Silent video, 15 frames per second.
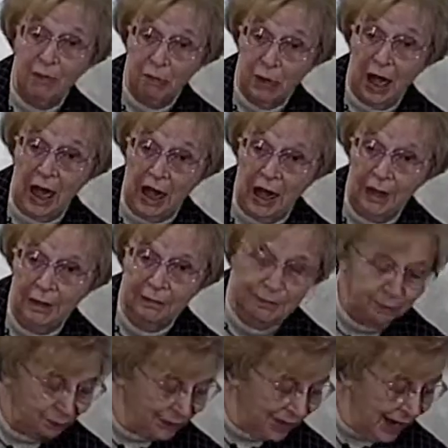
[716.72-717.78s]
from God,
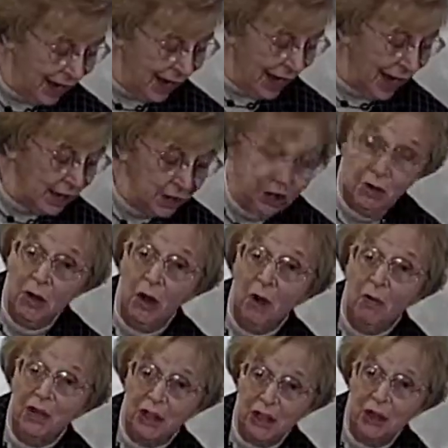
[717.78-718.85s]
and you
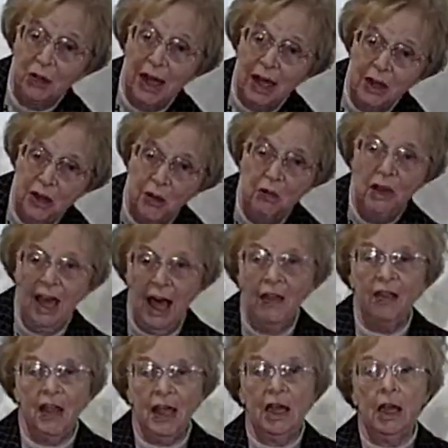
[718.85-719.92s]
know that you can do
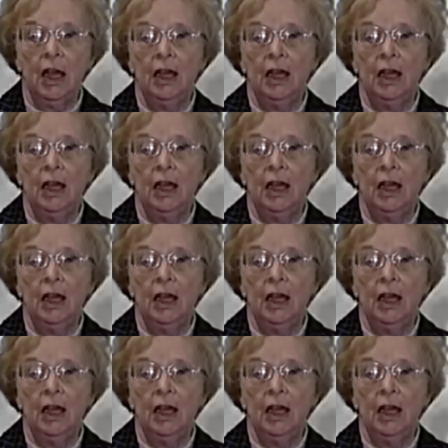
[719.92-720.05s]
nothing,